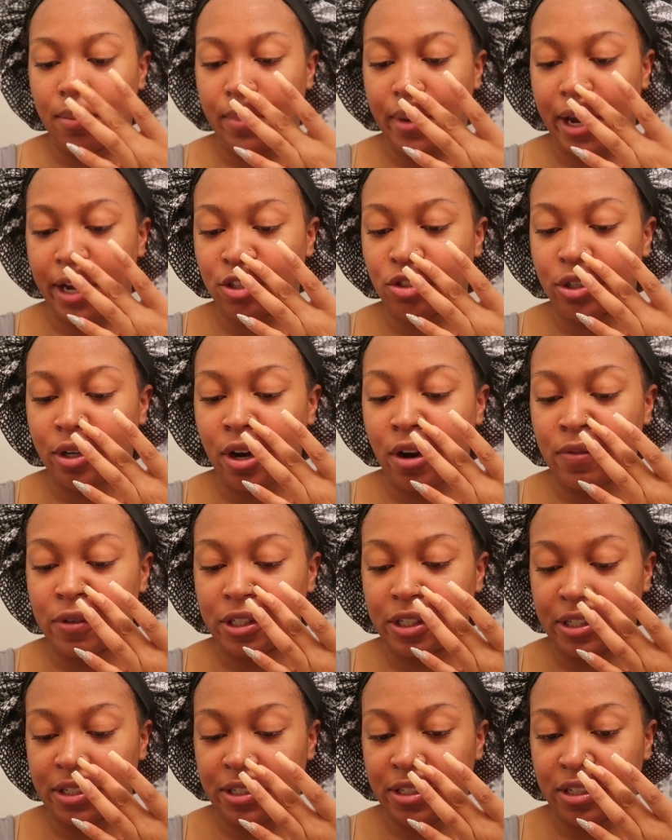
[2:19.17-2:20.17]
Extra
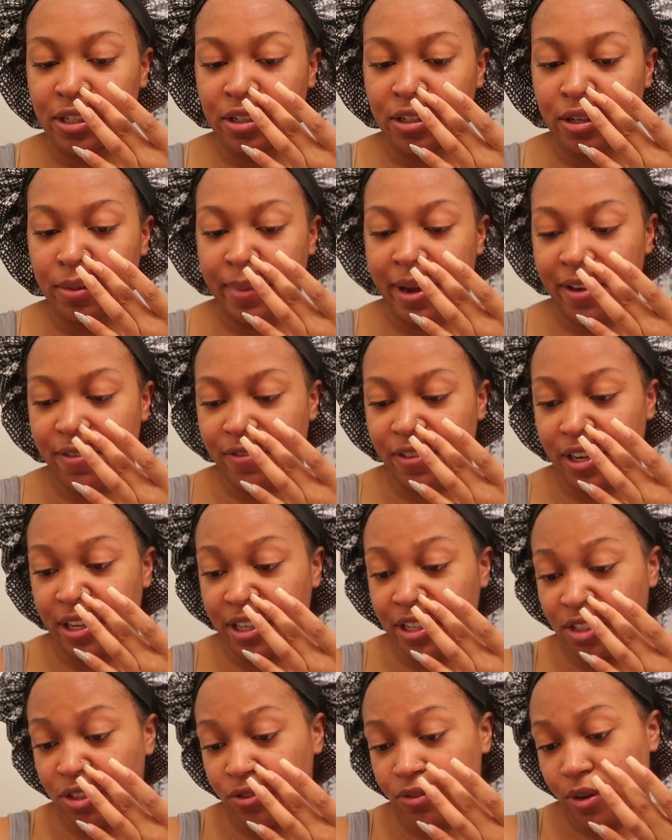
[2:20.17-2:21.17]
Coverage Concealer Matte
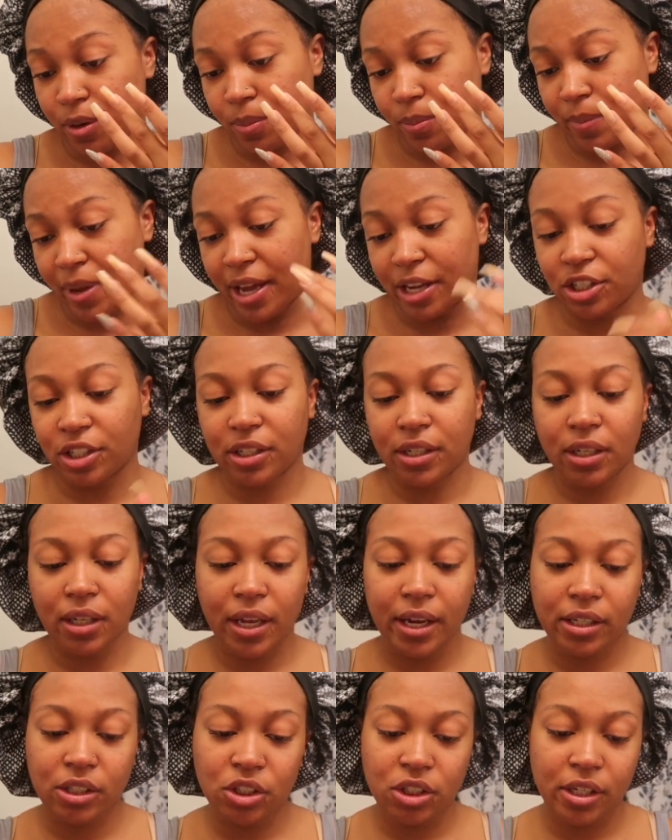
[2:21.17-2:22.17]
Finish from Magic
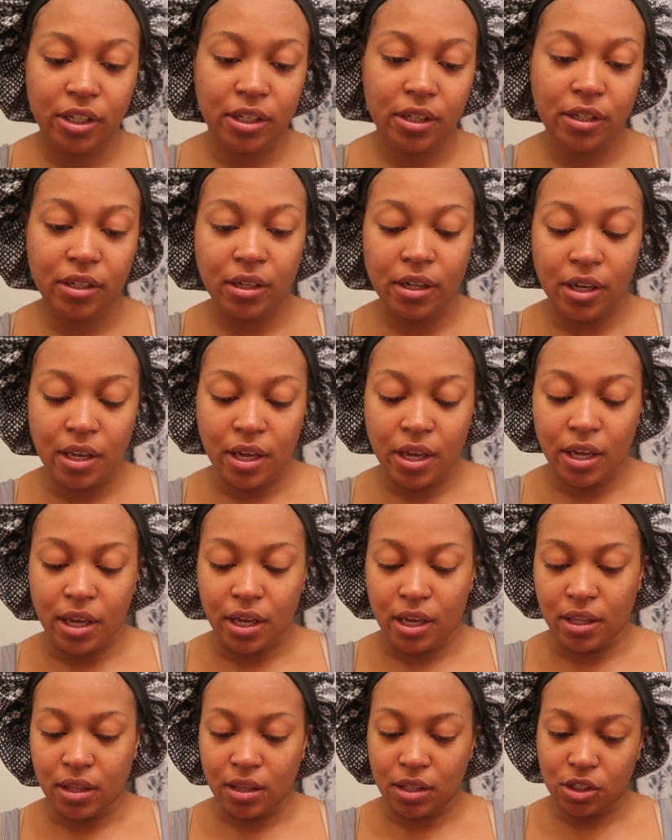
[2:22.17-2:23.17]
Collection
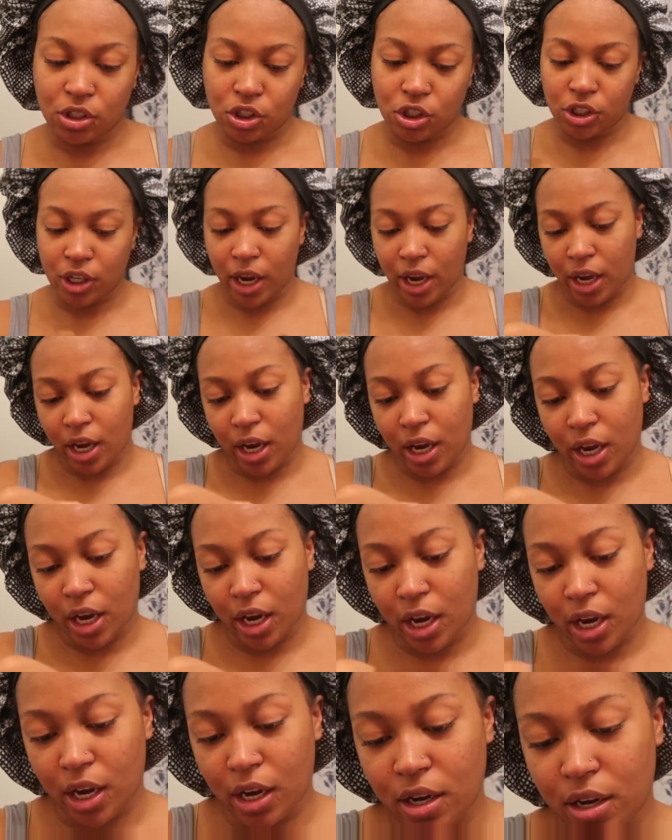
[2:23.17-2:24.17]
in the
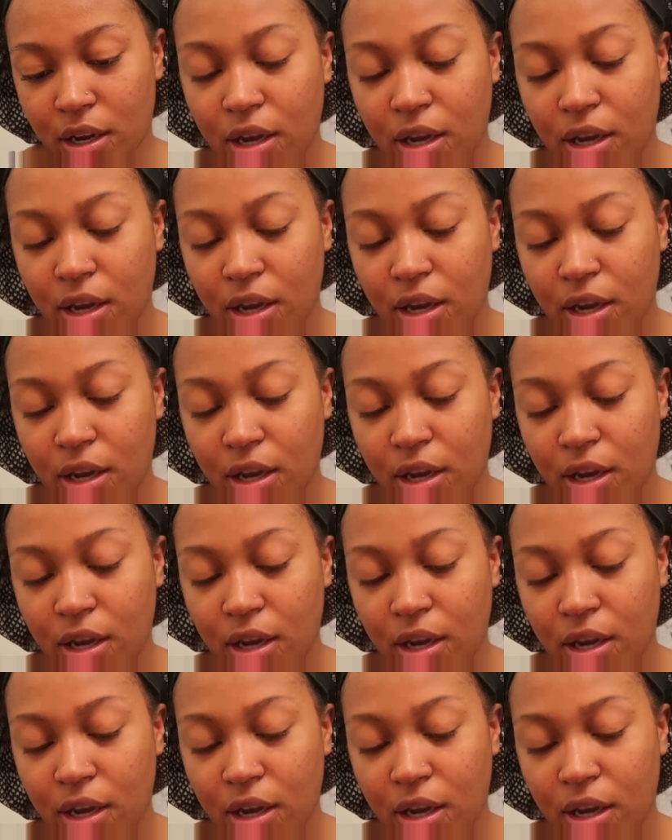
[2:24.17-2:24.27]
shade